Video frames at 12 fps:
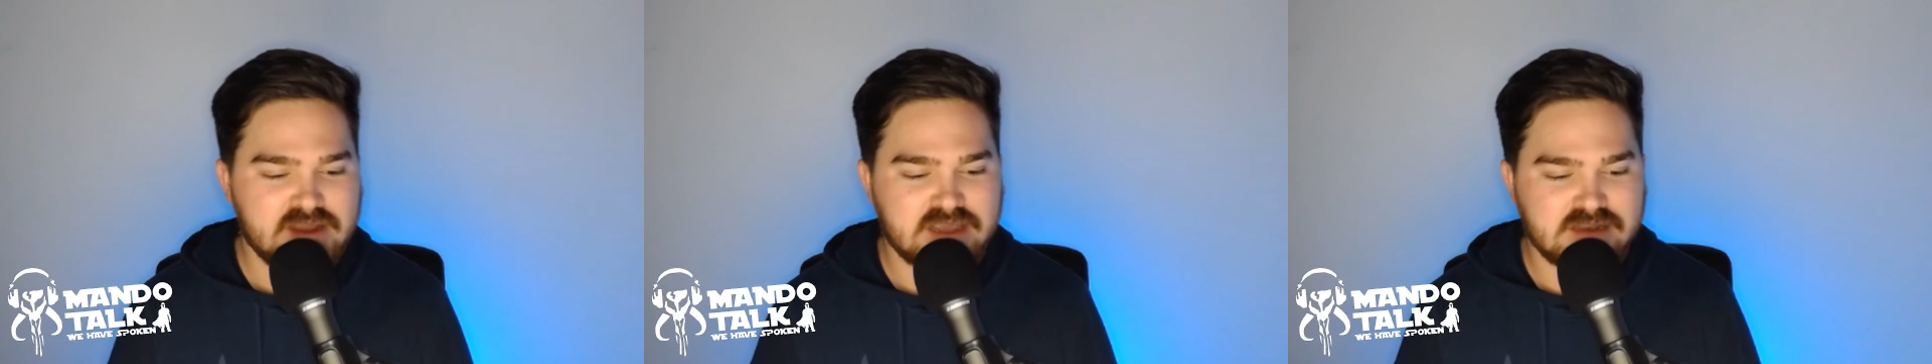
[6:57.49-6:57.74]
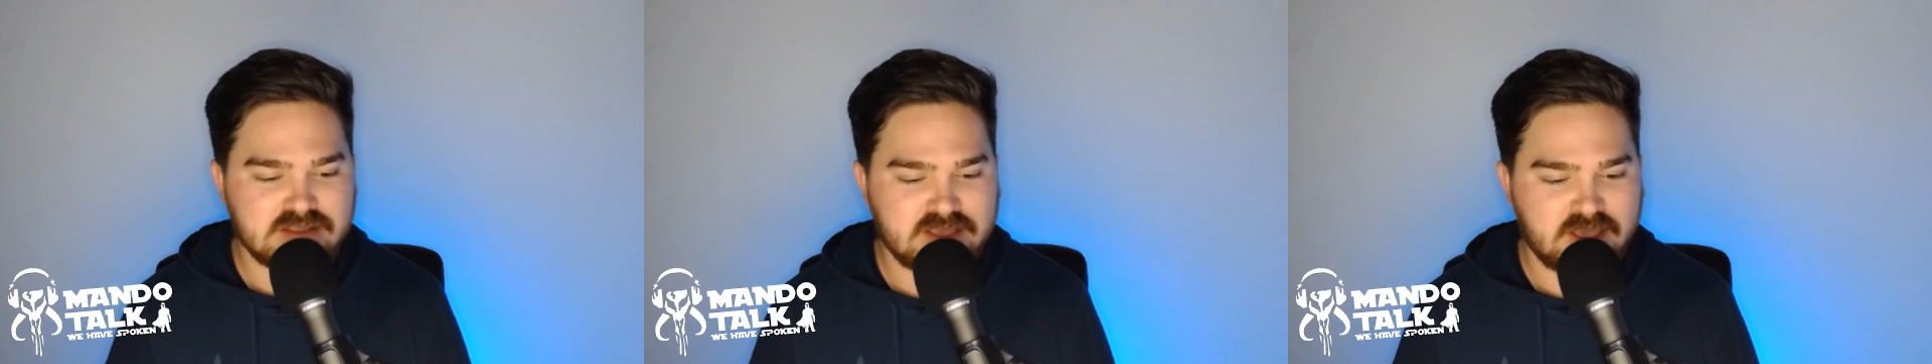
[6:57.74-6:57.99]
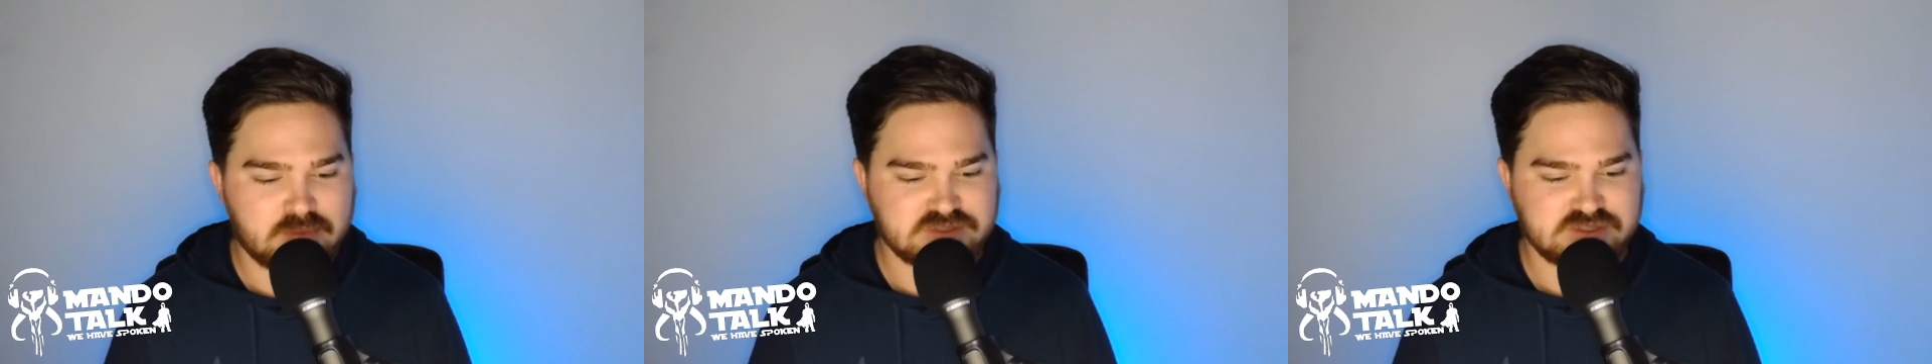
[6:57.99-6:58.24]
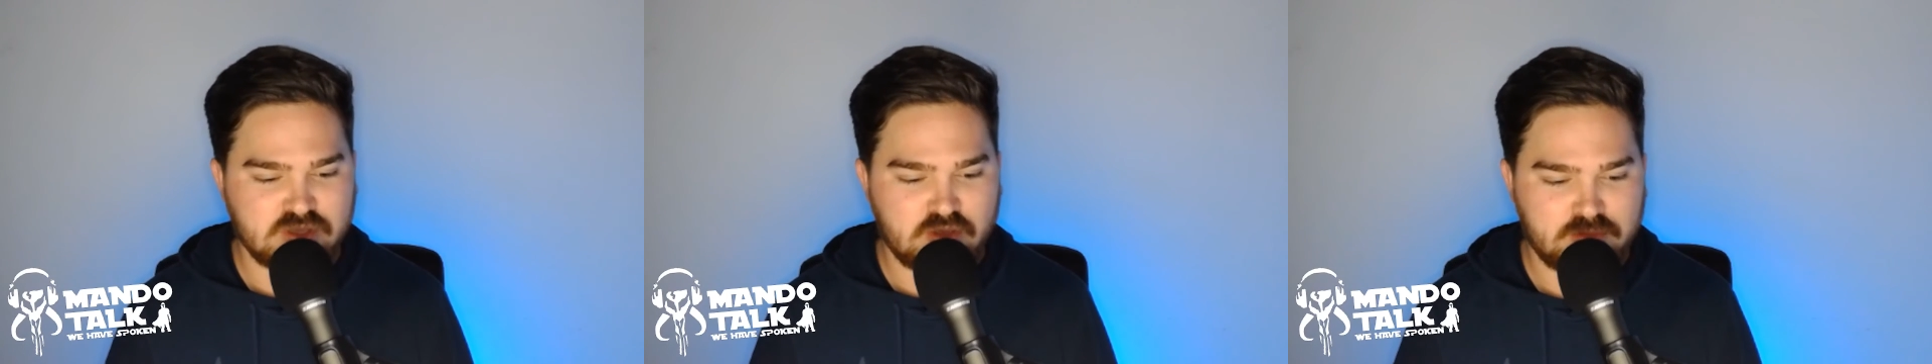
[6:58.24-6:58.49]
end of the
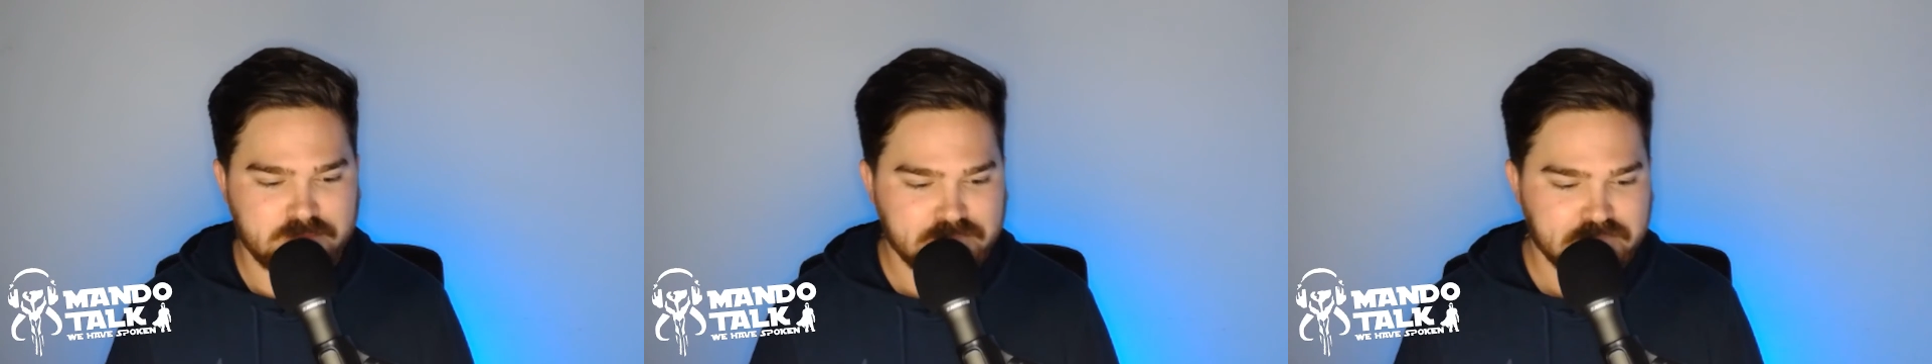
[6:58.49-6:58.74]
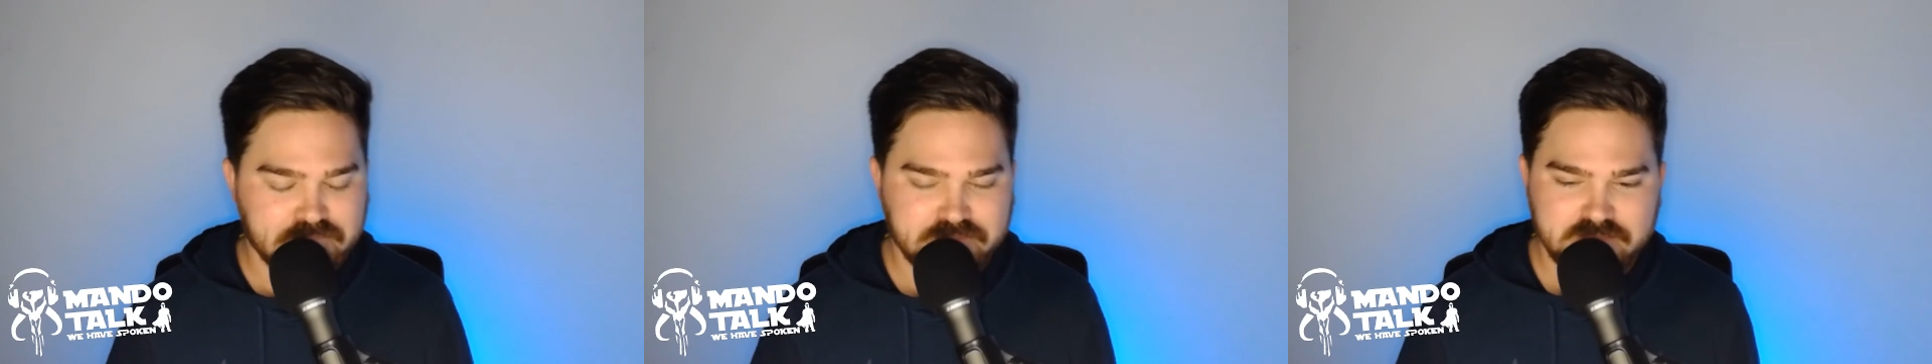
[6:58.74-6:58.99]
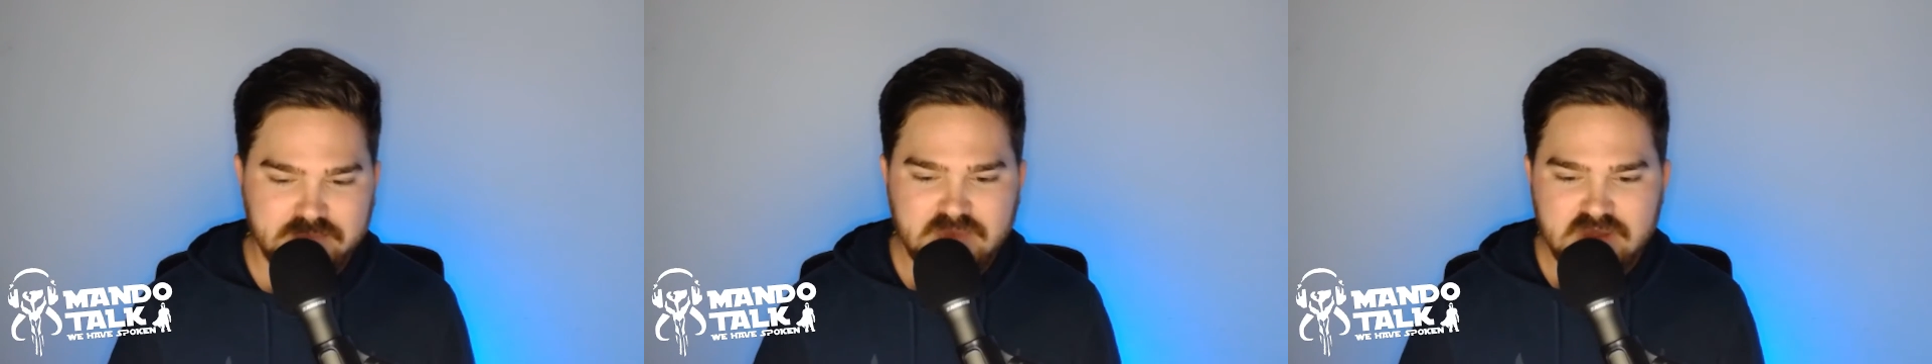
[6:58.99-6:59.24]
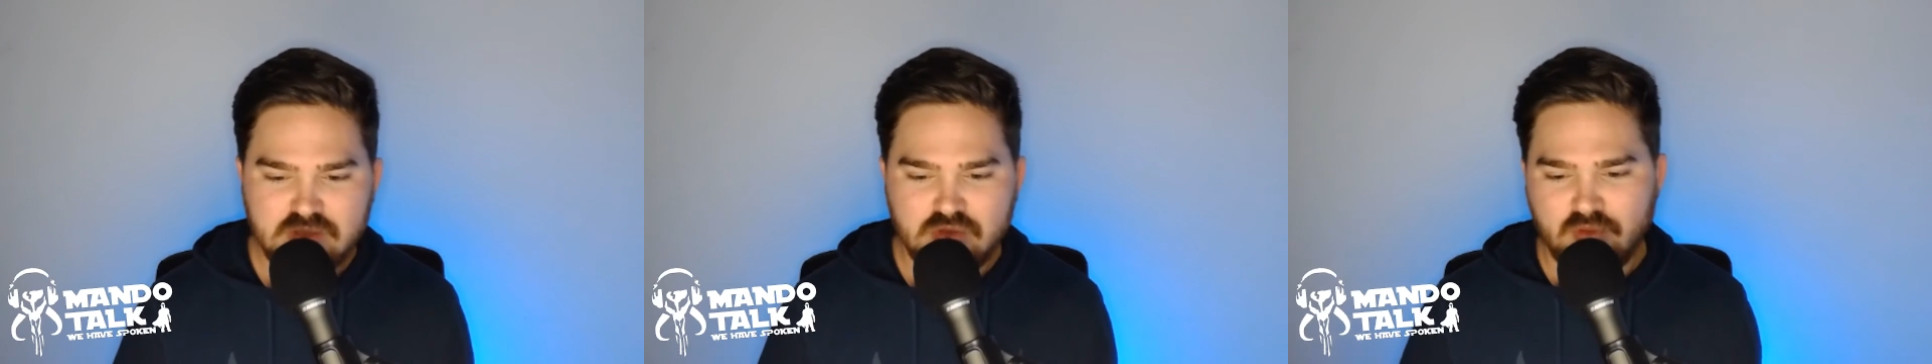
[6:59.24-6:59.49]
episode,
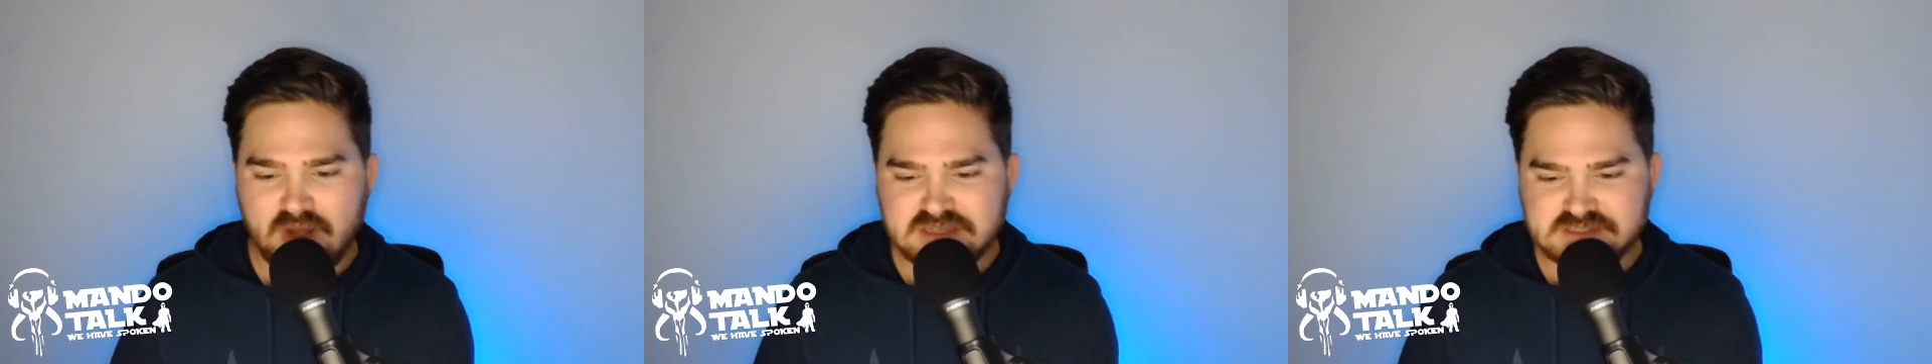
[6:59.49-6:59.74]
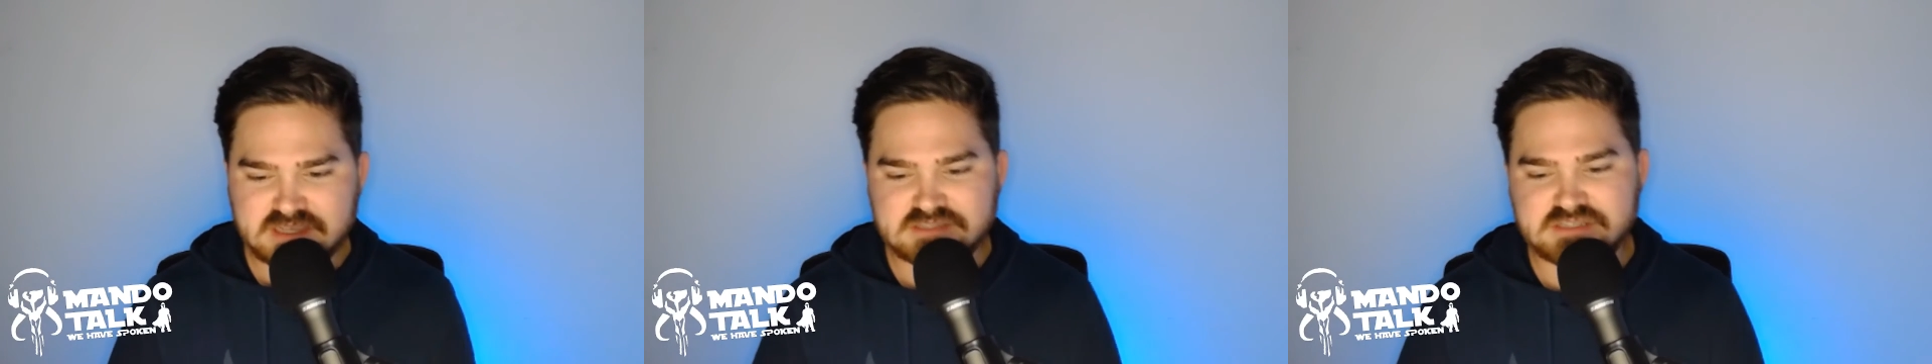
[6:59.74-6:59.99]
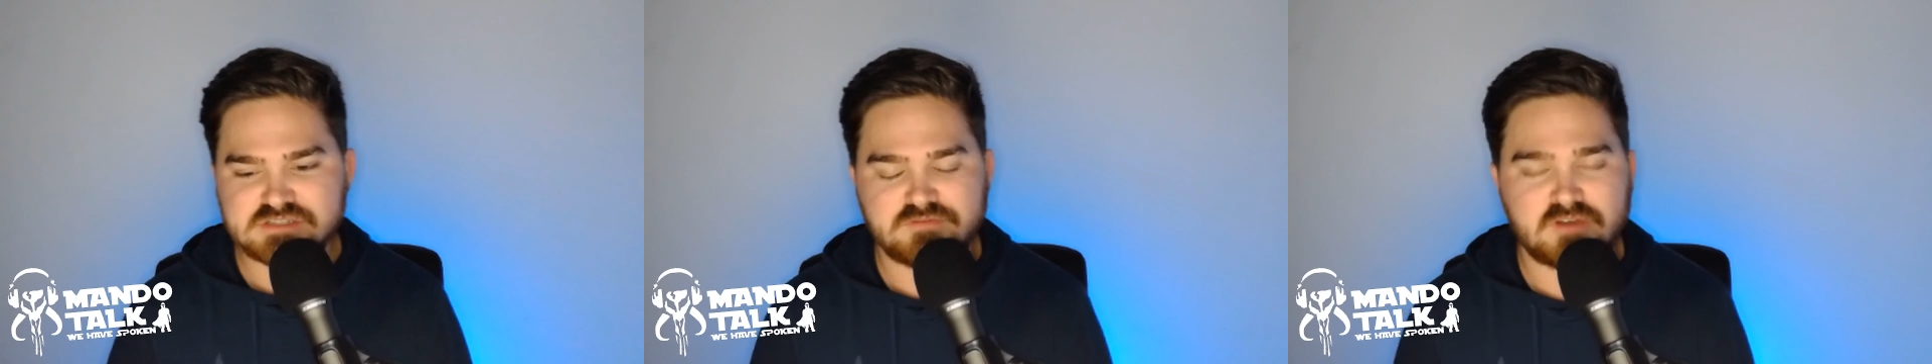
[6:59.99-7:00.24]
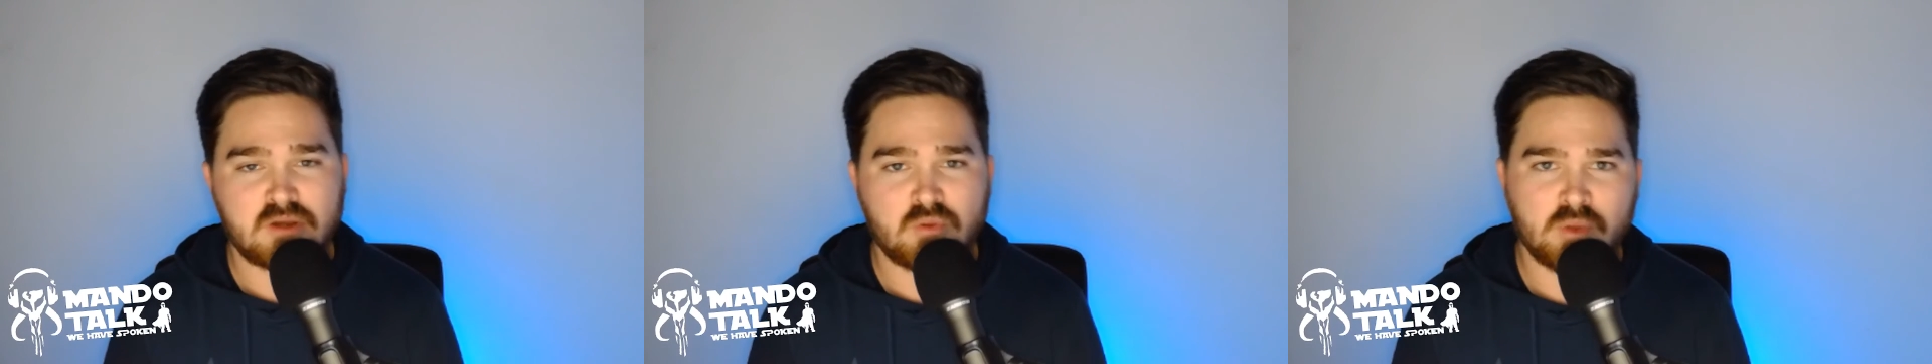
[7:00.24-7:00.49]
Rex says his
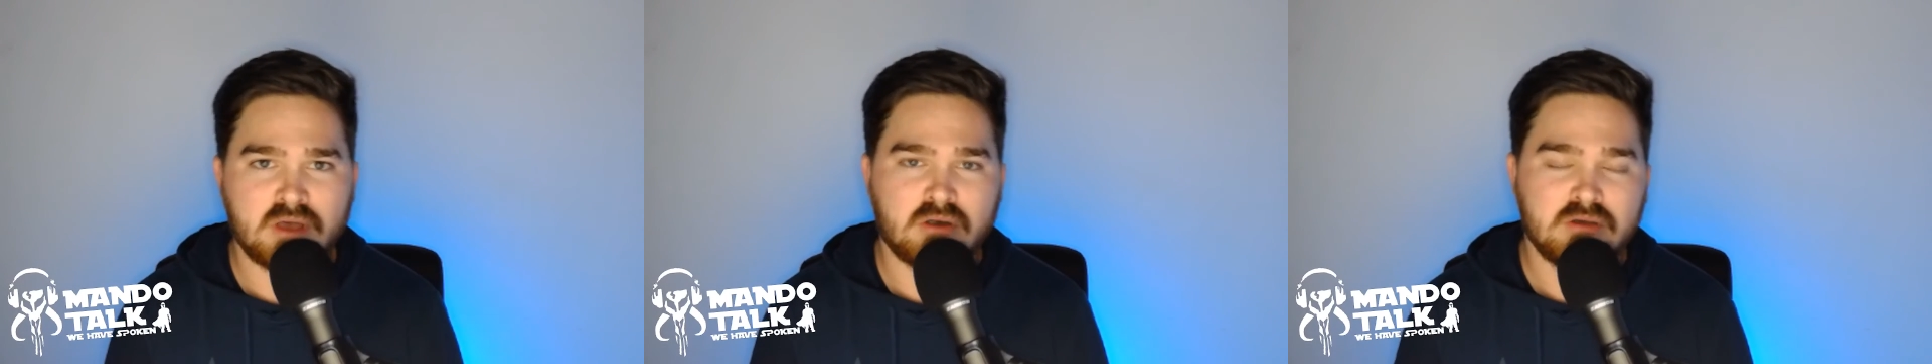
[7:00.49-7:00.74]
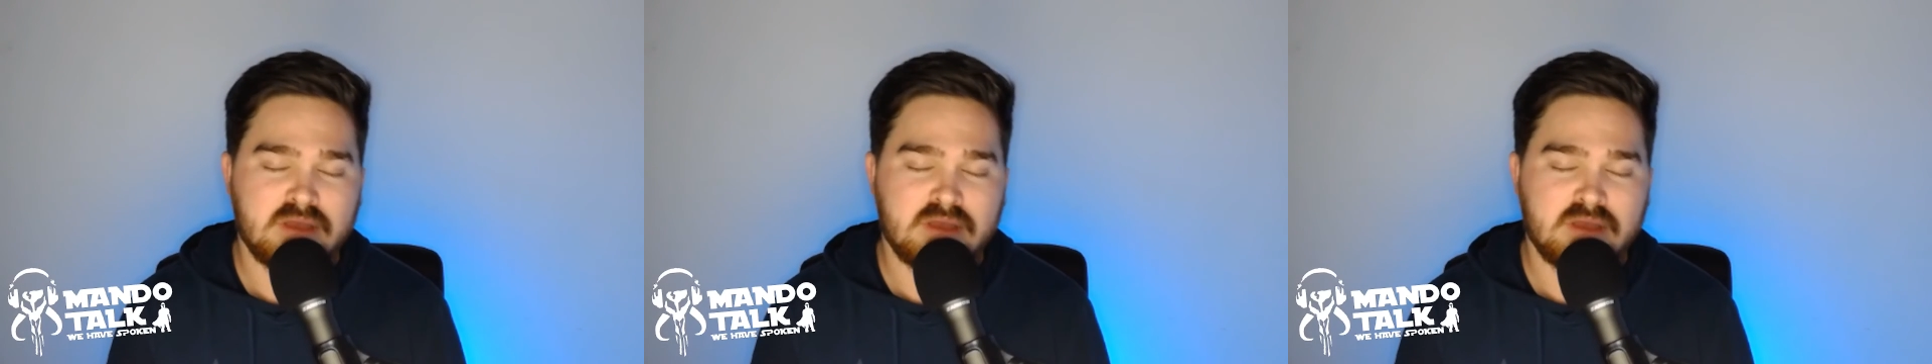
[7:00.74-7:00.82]
farewell